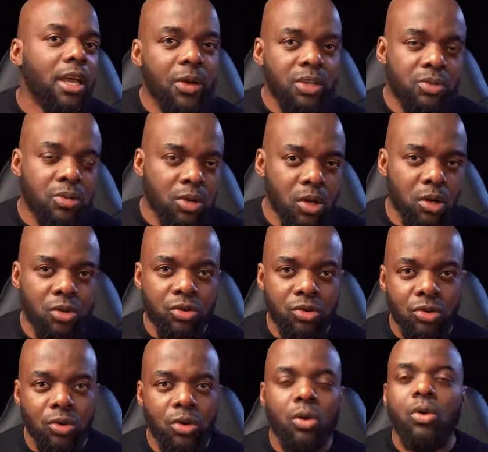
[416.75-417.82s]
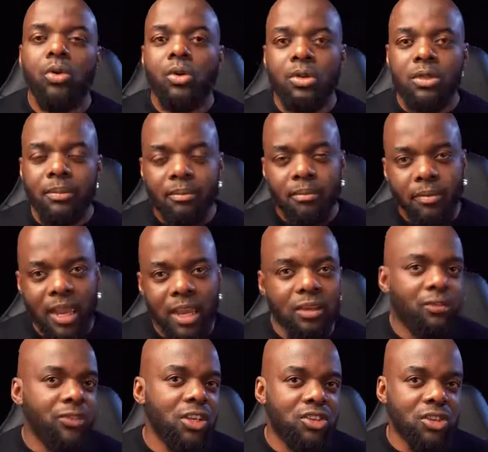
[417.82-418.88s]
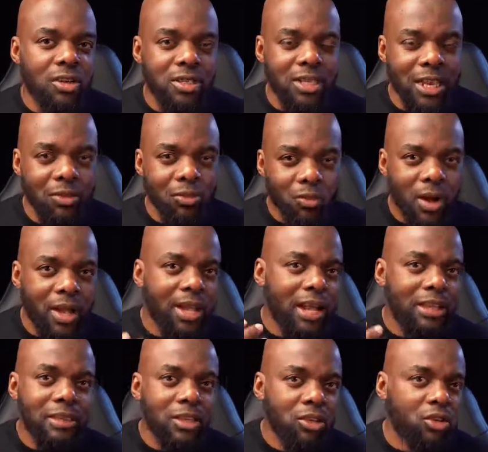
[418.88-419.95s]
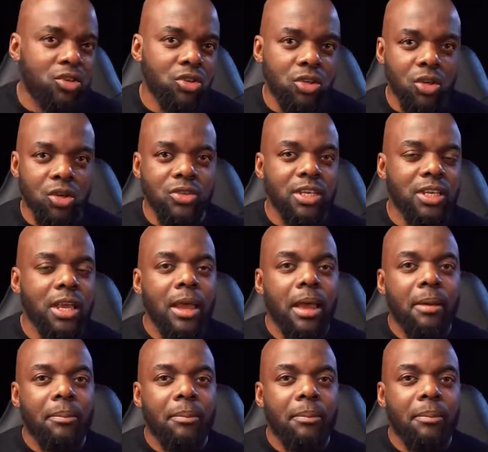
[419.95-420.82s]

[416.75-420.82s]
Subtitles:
which will go through all the main features and why I think you should use it.